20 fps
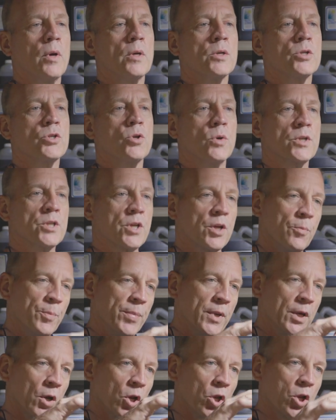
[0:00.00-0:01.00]
So it's going to
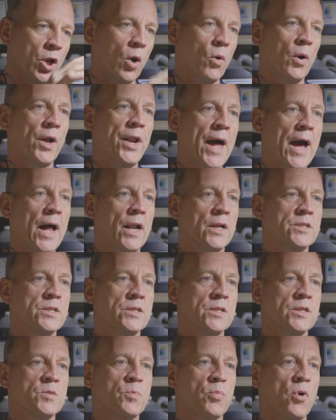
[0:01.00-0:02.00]
be a low
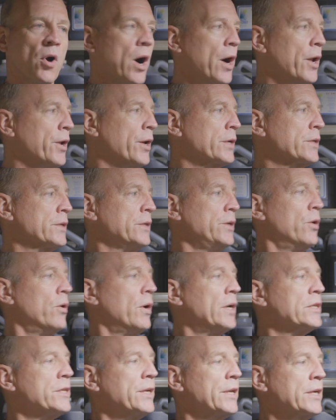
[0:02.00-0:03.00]
analysis product,
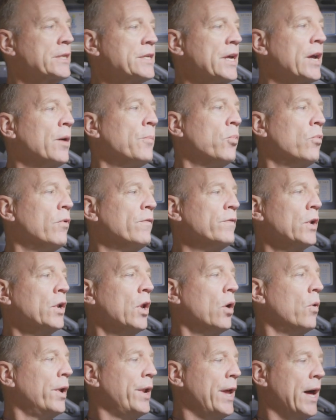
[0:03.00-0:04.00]
as an example of a
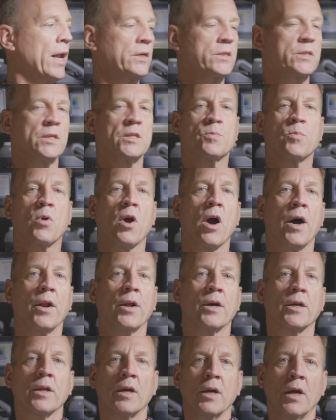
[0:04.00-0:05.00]
low analysis
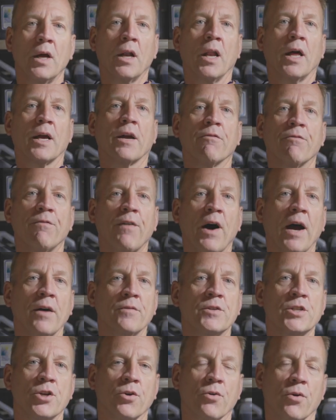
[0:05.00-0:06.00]
product, like a
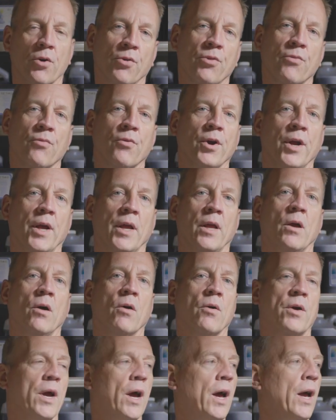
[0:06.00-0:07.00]
503,
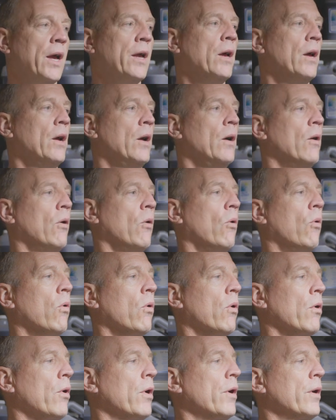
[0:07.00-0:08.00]
okay,
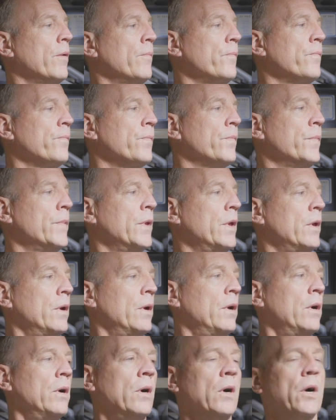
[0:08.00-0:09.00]
or
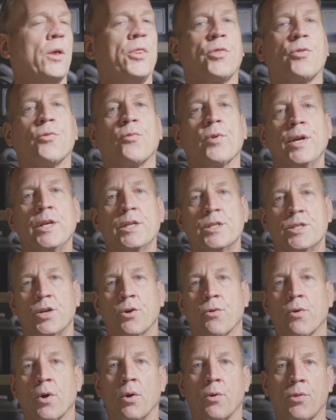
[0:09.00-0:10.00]
a
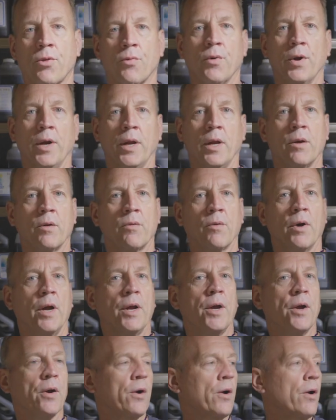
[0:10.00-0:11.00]
303 right
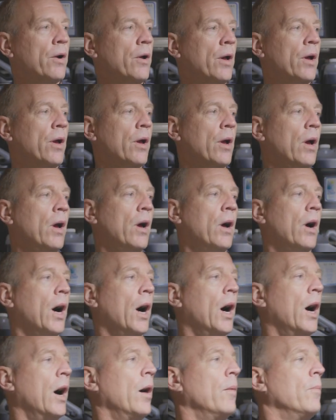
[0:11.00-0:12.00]
here,
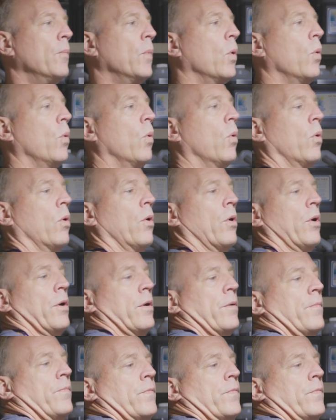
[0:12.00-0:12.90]
or